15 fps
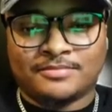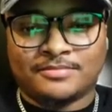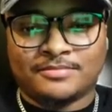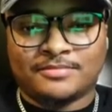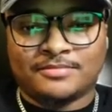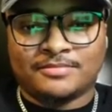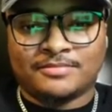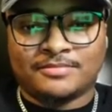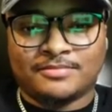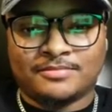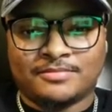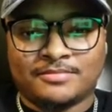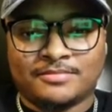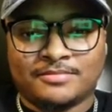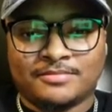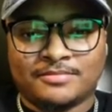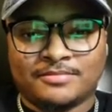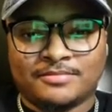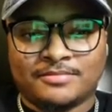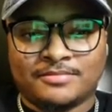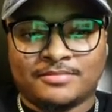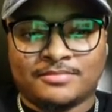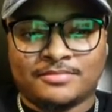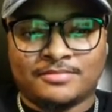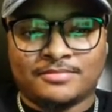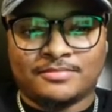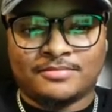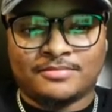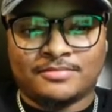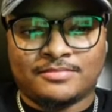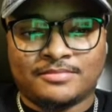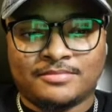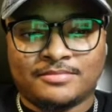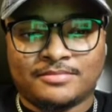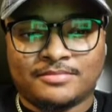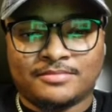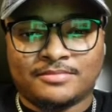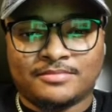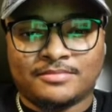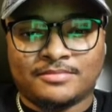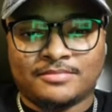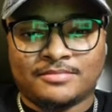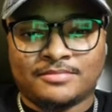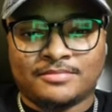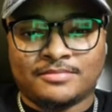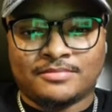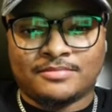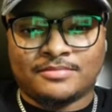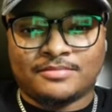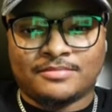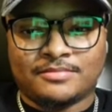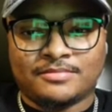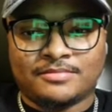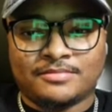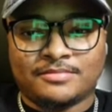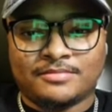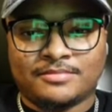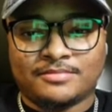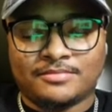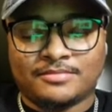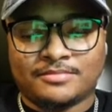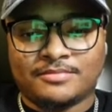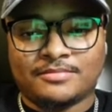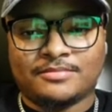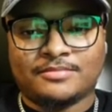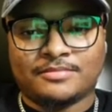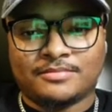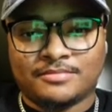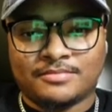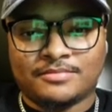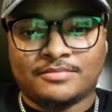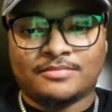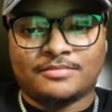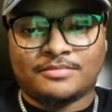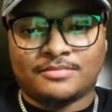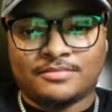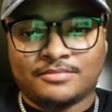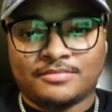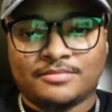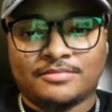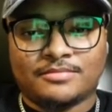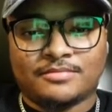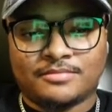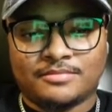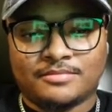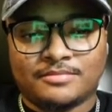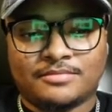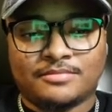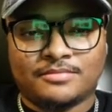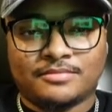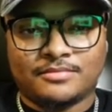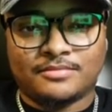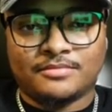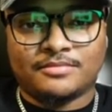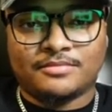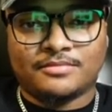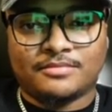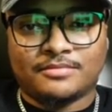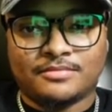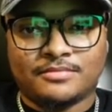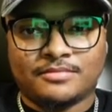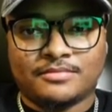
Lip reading: The person shown says nothing.